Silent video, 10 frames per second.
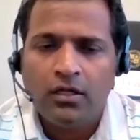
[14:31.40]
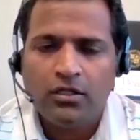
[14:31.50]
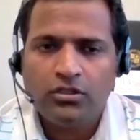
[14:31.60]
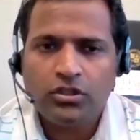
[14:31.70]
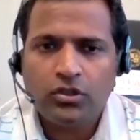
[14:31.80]

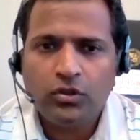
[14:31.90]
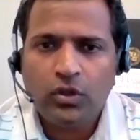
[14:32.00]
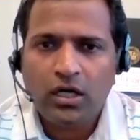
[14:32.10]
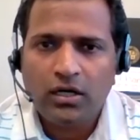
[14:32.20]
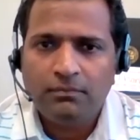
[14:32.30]

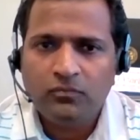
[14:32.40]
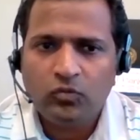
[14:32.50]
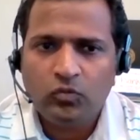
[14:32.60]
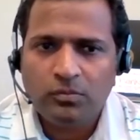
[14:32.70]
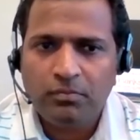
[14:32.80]
So
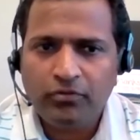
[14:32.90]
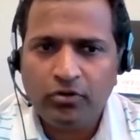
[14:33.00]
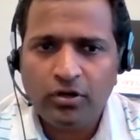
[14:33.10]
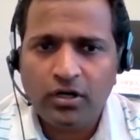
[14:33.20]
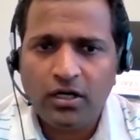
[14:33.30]

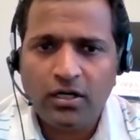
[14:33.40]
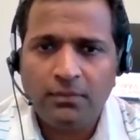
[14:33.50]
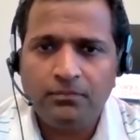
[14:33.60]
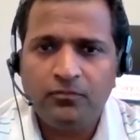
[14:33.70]
before